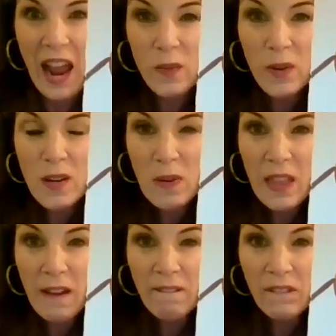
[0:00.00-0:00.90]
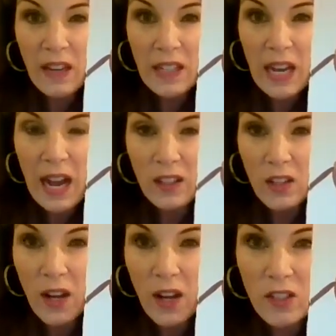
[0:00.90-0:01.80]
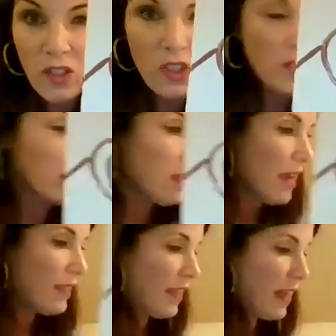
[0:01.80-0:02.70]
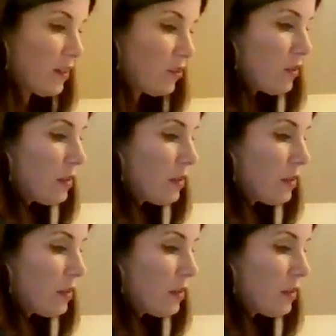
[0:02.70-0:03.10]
And then we're going to put that fun collar on. And it's just lines again.